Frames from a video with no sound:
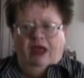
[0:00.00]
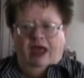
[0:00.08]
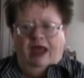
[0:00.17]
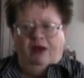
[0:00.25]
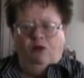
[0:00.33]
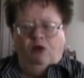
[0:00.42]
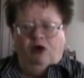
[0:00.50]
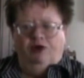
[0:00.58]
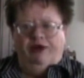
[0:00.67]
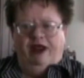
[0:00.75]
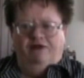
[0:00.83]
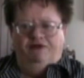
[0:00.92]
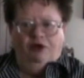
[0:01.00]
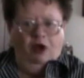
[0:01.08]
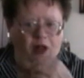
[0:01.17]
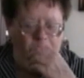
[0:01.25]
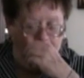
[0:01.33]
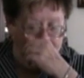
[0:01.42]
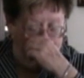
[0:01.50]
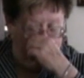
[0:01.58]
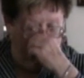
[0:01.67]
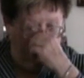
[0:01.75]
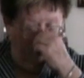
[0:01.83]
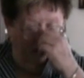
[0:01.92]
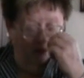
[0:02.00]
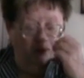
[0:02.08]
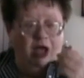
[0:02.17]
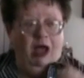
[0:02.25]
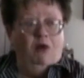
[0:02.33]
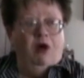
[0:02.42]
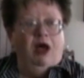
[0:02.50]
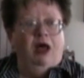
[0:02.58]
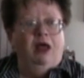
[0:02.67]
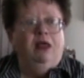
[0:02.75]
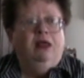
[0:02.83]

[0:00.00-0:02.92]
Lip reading: and worked out of Tall Oaks Farm in Mawa,